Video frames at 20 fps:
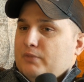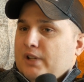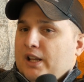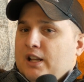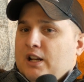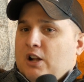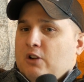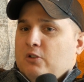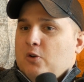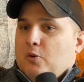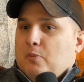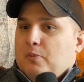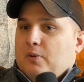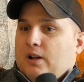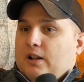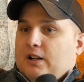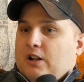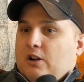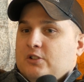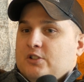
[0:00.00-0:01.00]
And
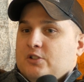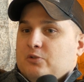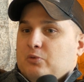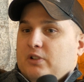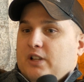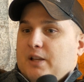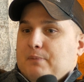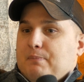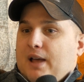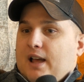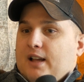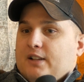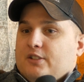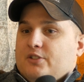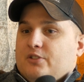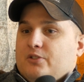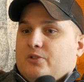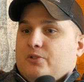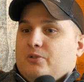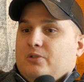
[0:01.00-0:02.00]
I'll just relate back
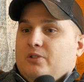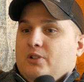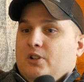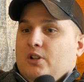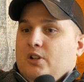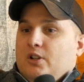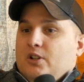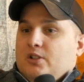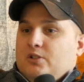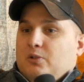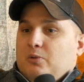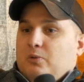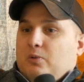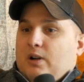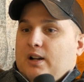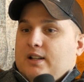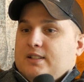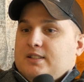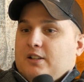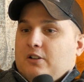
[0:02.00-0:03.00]
to
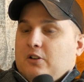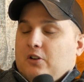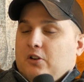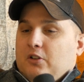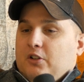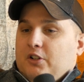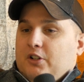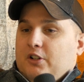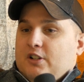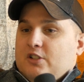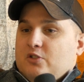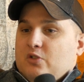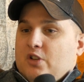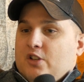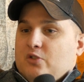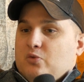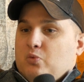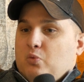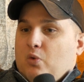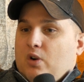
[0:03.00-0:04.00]
what I said earlier
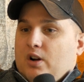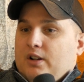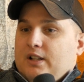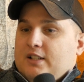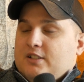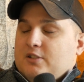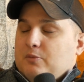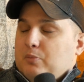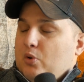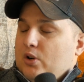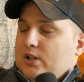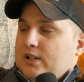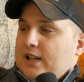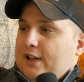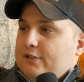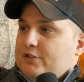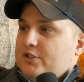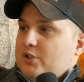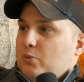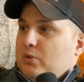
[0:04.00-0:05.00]
is one, it's important to
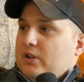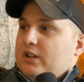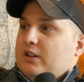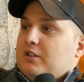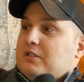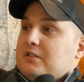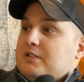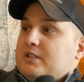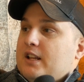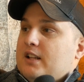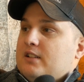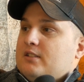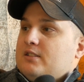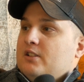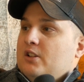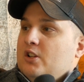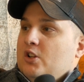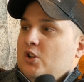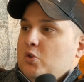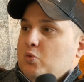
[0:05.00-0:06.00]
have someone that understands
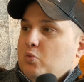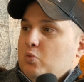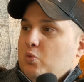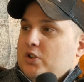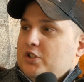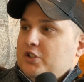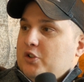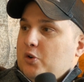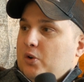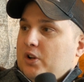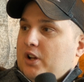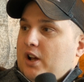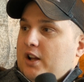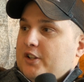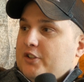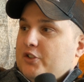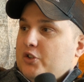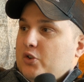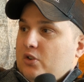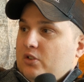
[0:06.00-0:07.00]
what's going on
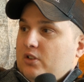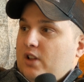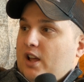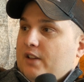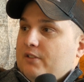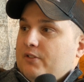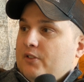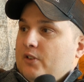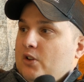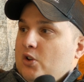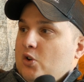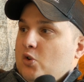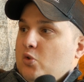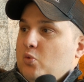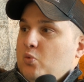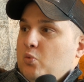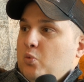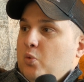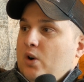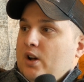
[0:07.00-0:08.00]
in your life,
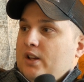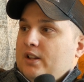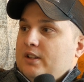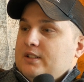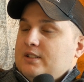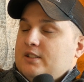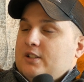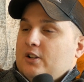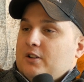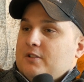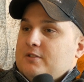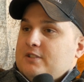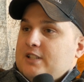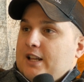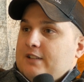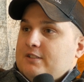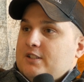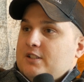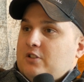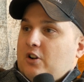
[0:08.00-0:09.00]
what
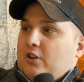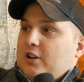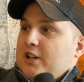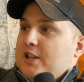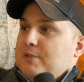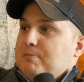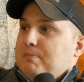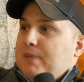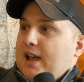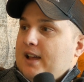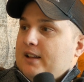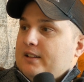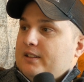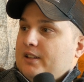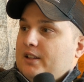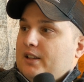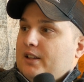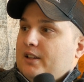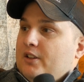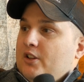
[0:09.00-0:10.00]
circumstances are
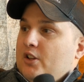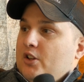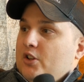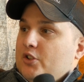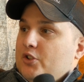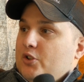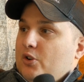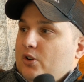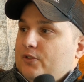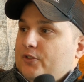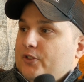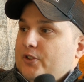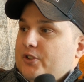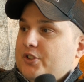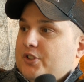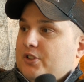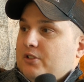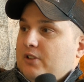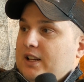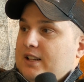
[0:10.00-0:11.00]
impacting your
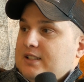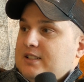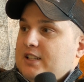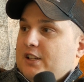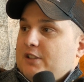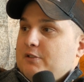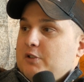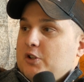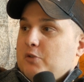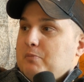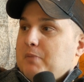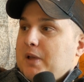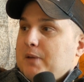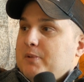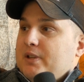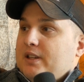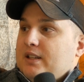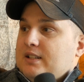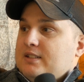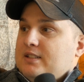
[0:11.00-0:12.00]
future. Like I say,
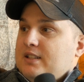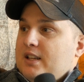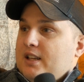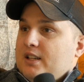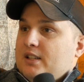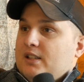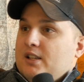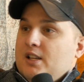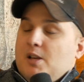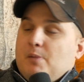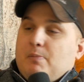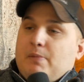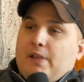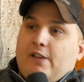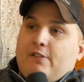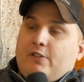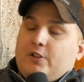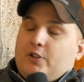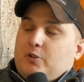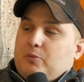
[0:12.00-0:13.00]
maybe you get sick, maybe you
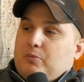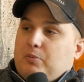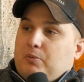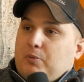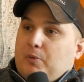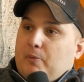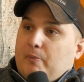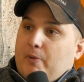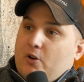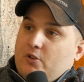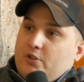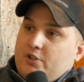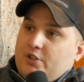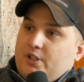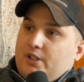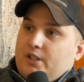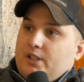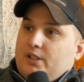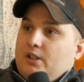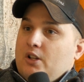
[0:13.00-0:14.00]
have a new
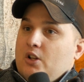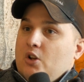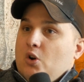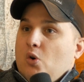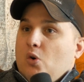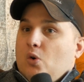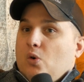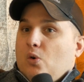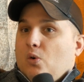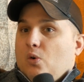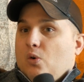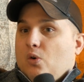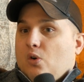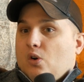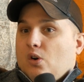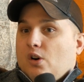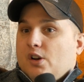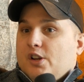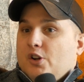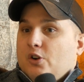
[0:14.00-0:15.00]
promotion,
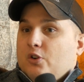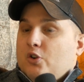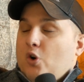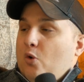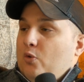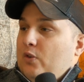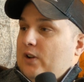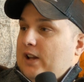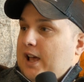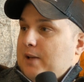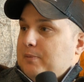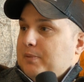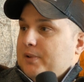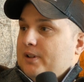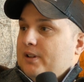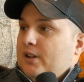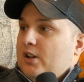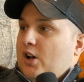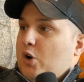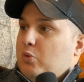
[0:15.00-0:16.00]
or COVID
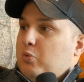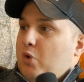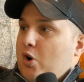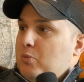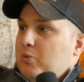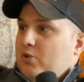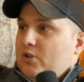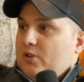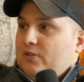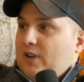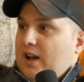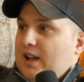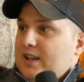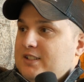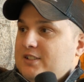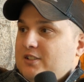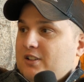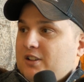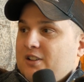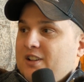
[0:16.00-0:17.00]
happened. A robo
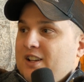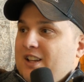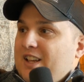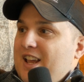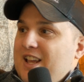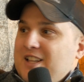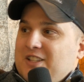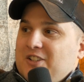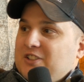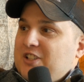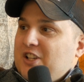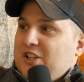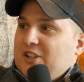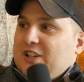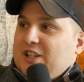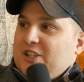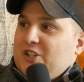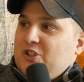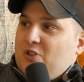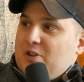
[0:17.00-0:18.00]
advisor isn't going to tell you,
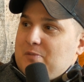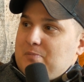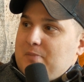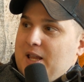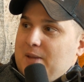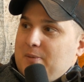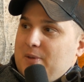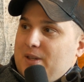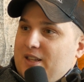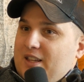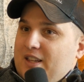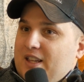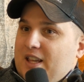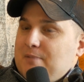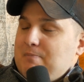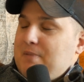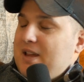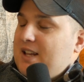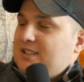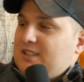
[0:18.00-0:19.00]
like, you know what, maybe
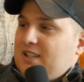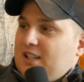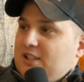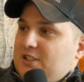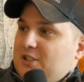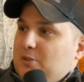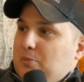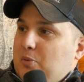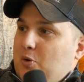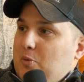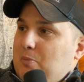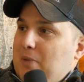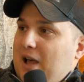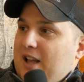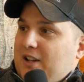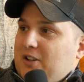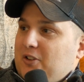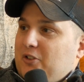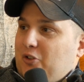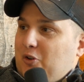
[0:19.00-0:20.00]
it makes sense to pull
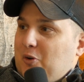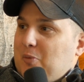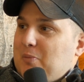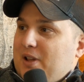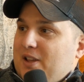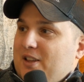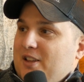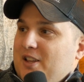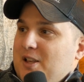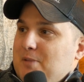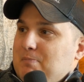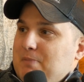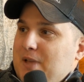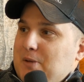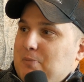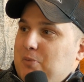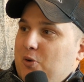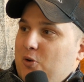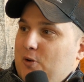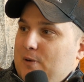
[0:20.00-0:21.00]
back a little bit,
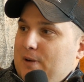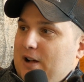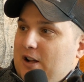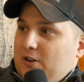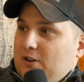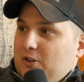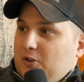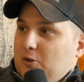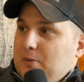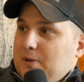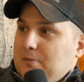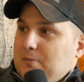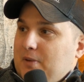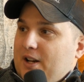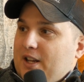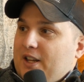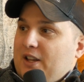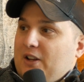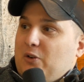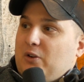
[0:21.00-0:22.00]
maybe pull out a little bit of
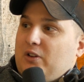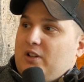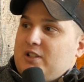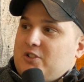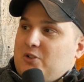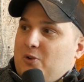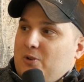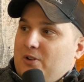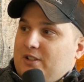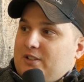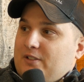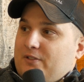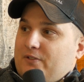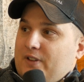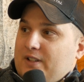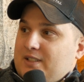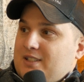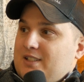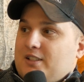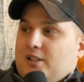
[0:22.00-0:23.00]
money, or let's go into
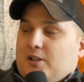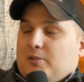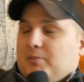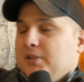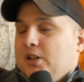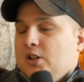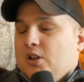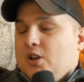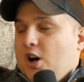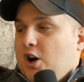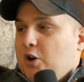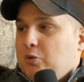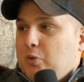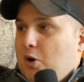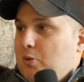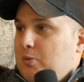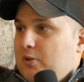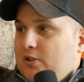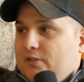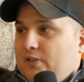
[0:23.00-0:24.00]
fixed income. A
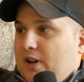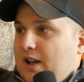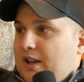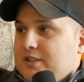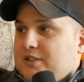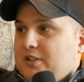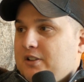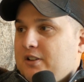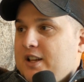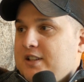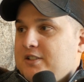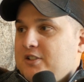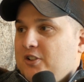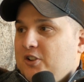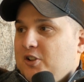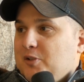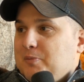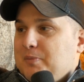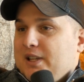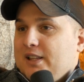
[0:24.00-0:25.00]
robo advisor isn't
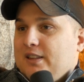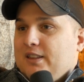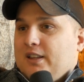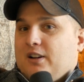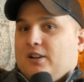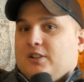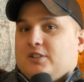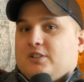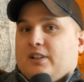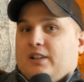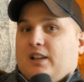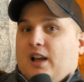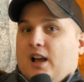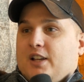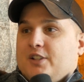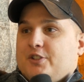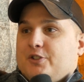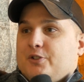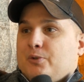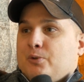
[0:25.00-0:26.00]
going to be there to
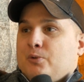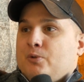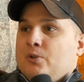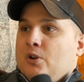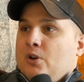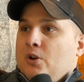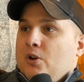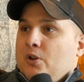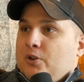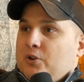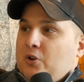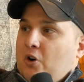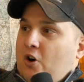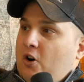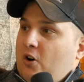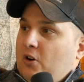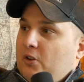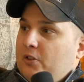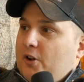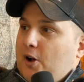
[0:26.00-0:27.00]
guide you through
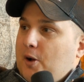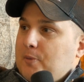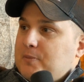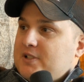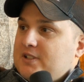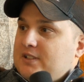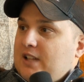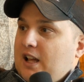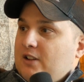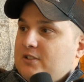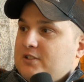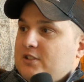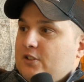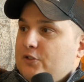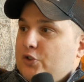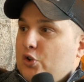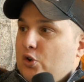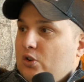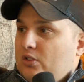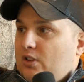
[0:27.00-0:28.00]
all the ups and downs of
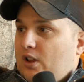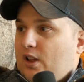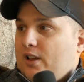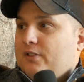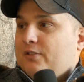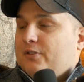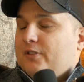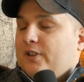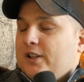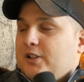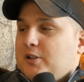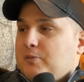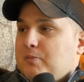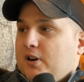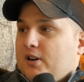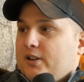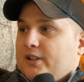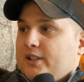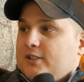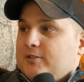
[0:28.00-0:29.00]
your life and the
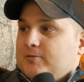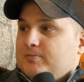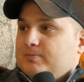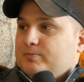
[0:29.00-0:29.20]
market.